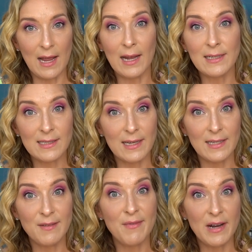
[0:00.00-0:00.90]
I'd say
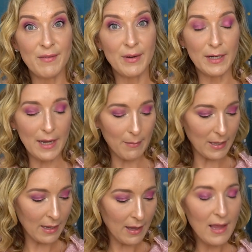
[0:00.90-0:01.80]
it's very, very
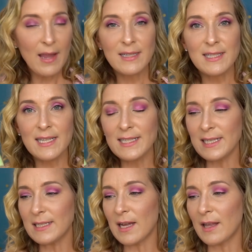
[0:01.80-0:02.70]
yummy.
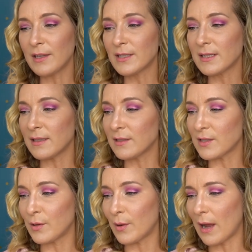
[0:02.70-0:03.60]
$16,
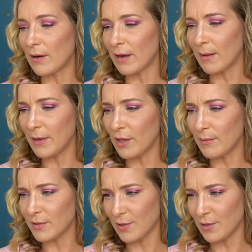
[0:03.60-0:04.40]
so I don't know how many cubes.